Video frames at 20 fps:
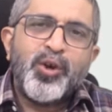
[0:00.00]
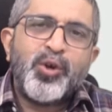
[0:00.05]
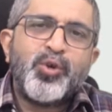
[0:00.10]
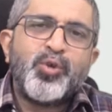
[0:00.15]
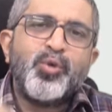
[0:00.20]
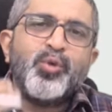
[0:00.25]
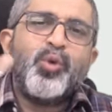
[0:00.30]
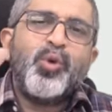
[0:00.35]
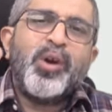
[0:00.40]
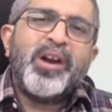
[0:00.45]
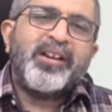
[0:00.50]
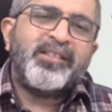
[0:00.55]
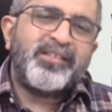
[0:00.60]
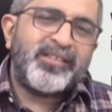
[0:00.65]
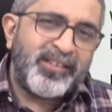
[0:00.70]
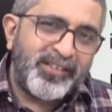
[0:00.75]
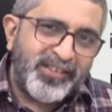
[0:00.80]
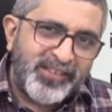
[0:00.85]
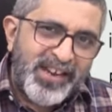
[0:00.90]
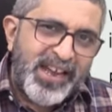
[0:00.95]
to
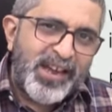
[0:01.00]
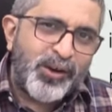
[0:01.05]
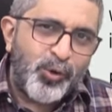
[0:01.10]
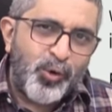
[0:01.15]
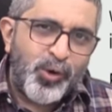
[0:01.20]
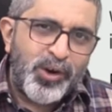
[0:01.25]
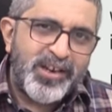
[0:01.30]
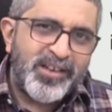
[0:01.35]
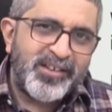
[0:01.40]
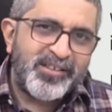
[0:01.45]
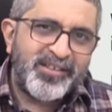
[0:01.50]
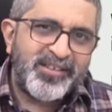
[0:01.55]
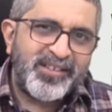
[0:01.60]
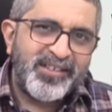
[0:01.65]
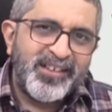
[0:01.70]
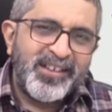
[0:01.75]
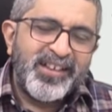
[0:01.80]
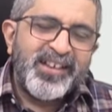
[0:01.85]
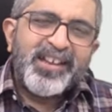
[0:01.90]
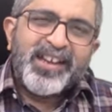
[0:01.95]
its stakeholders,
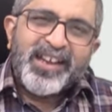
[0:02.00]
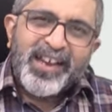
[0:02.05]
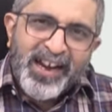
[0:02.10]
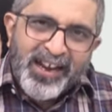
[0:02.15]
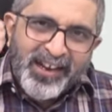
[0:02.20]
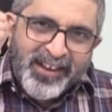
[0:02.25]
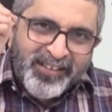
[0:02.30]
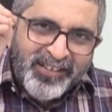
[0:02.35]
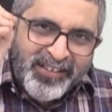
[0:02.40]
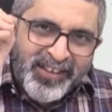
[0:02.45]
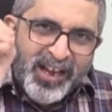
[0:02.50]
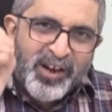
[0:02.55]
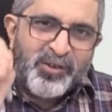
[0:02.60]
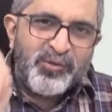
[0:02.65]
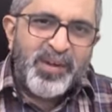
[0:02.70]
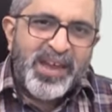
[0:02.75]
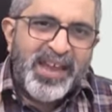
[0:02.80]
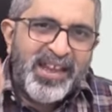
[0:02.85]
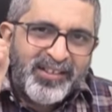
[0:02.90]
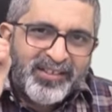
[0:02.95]
it is
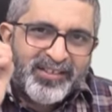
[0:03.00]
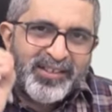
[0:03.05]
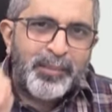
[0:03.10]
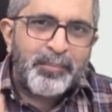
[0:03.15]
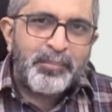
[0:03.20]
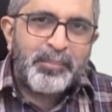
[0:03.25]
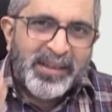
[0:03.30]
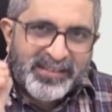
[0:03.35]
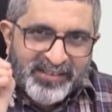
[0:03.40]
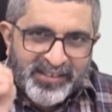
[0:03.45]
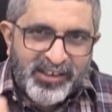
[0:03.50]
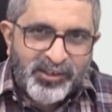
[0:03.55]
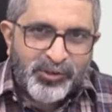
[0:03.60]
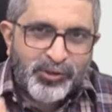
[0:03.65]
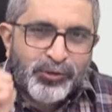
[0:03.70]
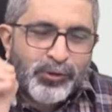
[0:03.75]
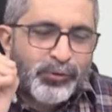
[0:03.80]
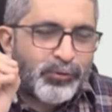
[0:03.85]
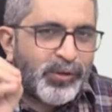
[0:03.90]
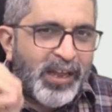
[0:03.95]
conveying some
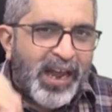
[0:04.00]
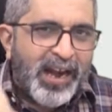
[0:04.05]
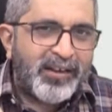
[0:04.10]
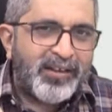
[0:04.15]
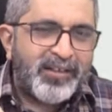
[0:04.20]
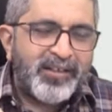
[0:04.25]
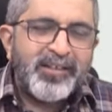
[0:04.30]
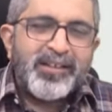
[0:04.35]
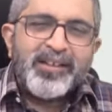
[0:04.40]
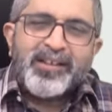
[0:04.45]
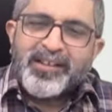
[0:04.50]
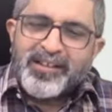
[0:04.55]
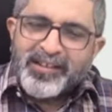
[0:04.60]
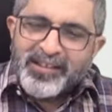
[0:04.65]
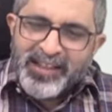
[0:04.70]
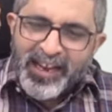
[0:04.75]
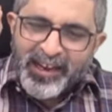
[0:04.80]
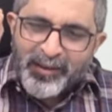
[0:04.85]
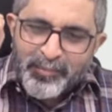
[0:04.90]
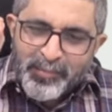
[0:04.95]
message through that.
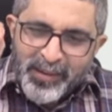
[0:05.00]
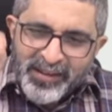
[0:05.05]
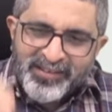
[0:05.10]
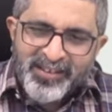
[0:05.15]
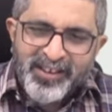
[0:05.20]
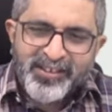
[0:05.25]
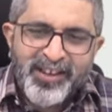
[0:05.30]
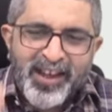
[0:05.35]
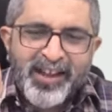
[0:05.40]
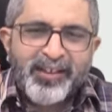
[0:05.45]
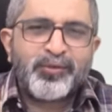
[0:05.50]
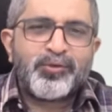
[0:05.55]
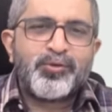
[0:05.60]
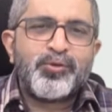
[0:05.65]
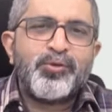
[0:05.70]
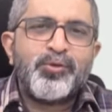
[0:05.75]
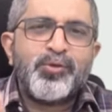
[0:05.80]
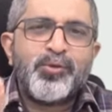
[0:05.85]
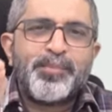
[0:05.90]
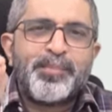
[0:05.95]
That message has
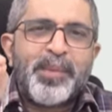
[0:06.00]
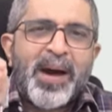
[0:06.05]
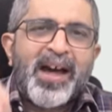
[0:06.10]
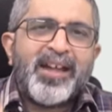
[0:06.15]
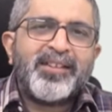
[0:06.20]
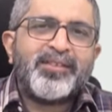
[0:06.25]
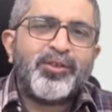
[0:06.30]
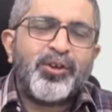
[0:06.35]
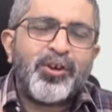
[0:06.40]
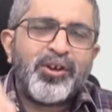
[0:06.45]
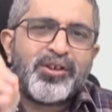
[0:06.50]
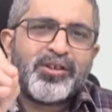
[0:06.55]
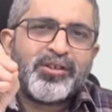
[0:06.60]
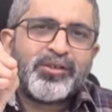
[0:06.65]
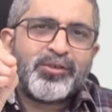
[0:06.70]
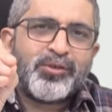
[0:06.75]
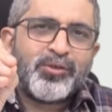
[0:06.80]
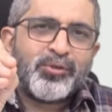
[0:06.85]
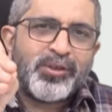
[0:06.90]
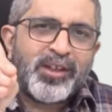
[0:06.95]
to pass on
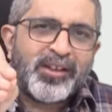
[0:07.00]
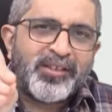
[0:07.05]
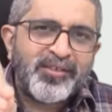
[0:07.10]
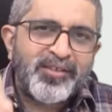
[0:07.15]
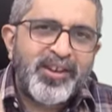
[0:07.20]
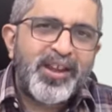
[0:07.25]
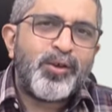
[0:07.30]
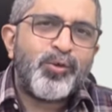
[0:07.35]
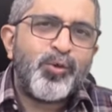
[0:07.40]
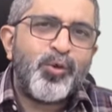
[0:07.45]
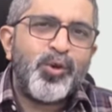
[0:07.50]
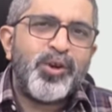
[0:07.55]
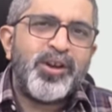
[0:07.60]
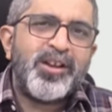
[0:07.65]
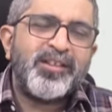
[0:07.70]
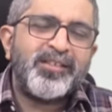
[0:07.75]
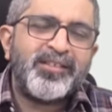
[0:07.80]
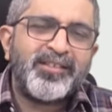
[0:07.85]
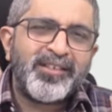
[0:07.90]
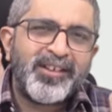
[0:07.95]
to the
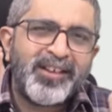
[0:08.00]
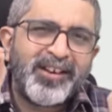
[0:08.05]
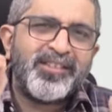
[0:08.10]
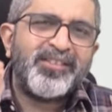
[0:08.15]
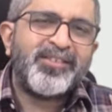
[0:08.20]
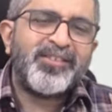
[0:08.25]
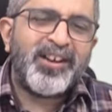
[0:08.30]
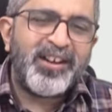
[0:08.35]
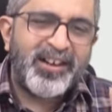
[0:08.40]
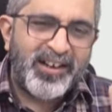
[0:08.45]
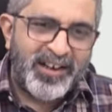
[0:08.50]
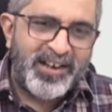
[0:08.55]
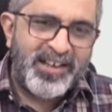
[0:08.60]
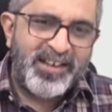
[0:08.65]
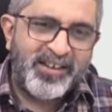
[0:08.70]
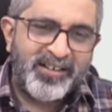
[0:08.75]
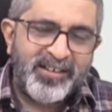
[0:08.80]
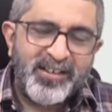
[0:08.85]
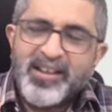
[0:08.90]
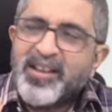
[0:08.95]
stakeholders crystal
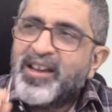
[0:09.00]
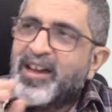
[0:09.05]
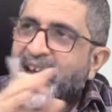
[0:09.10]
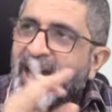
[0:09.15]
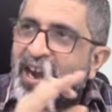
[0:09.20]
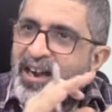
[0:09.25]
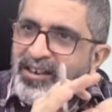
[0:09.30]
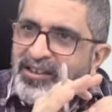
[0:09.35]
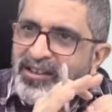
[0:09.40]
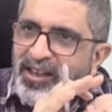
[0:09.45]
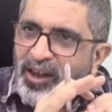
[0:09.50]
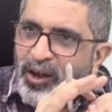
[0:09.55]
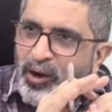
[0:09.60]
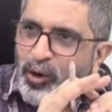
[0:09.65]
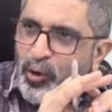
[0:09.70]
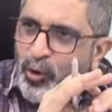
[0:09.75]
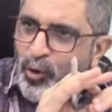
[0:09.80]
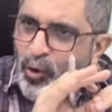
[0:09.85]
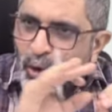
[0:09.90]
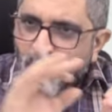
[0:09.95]
clear, and the
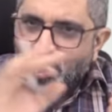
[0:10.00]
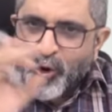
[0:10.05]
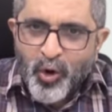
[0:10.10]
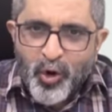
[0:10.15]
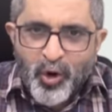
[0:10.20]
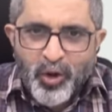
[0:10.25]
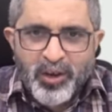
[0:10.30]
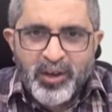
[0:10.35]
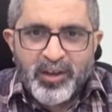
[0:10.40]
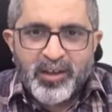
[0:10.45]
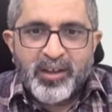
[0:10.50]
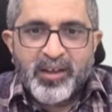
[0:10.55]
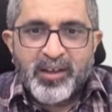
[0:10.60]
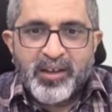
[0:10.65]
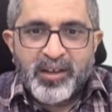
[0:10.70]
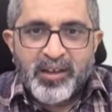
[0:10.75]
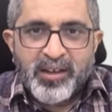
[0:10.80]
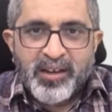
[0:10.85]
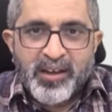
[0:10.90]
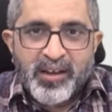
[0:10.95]
whole
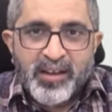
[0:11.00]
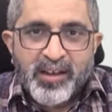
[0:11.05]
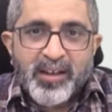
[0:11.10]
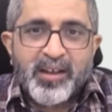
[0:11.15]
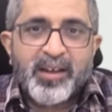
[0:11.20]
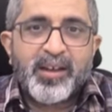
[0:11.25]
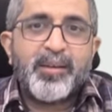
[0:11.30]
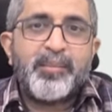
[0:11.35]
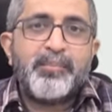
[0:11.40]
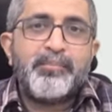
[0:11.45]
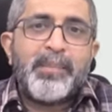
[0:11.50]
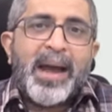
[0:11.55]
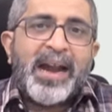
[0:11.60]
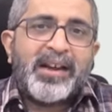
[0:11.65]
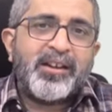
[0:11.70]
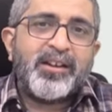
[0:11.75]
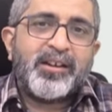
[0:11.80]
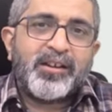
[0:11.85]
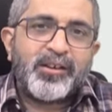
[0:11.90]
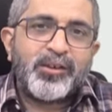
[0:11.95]

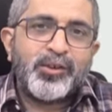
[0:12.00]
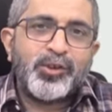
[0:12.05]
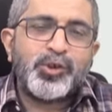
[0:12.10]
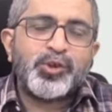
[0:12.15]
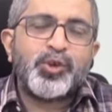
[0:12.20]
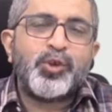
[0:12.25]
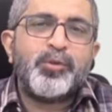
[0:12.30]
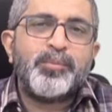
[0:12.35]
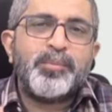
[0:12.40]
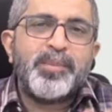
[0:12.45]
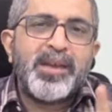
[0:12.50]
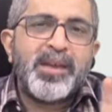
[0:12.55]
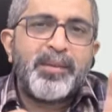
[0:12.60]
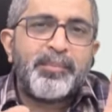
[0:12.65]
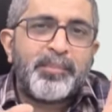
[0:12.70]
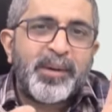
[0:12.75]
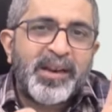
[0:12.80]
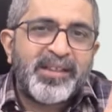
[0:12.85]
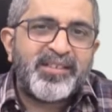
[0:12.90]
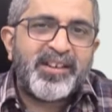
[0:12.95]
matter should be
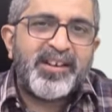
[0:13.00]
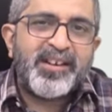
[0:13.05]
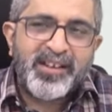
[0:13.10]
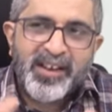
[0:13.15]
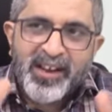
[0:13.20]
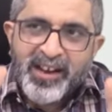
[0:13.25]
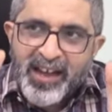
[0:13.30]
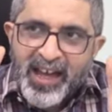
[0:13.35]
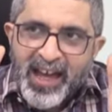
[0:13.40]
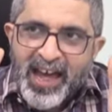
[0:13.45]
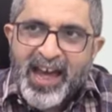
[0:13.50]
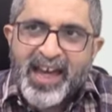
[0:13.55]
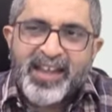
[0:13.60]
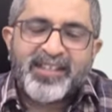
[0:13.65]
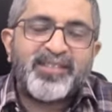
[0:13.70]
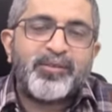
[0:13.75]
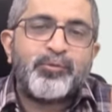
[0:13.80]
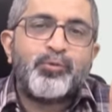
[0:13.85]
presented as